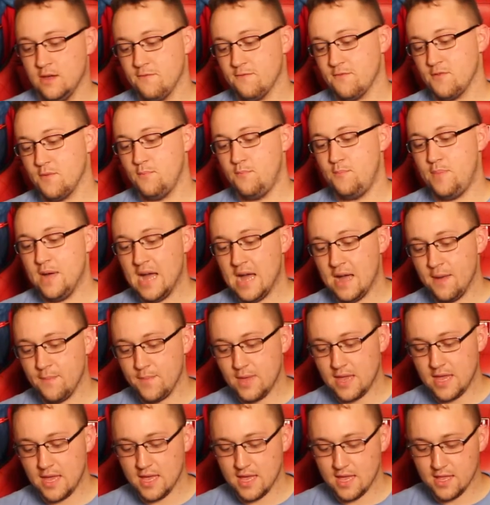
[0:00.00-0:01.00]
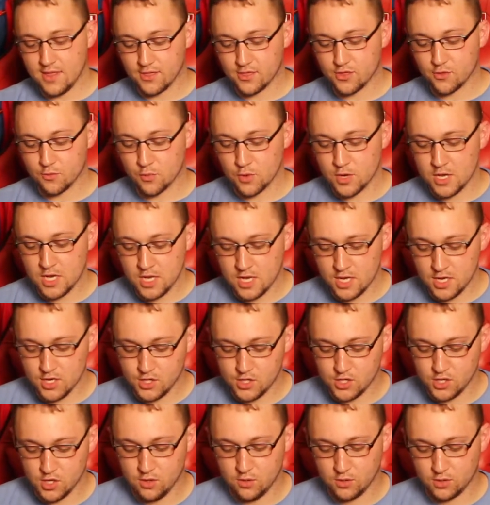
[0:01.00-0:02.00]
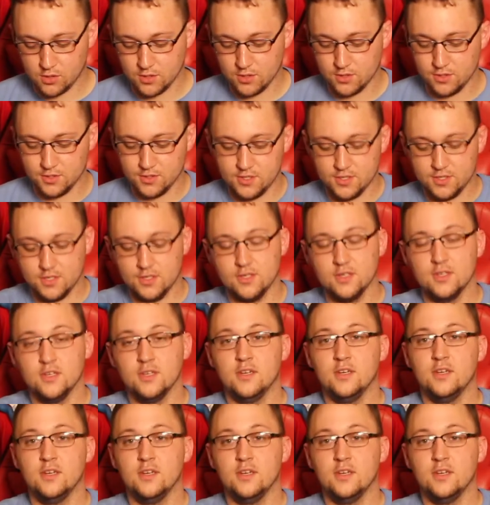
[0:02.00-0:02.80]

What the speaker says: for Batman 3 Jokers.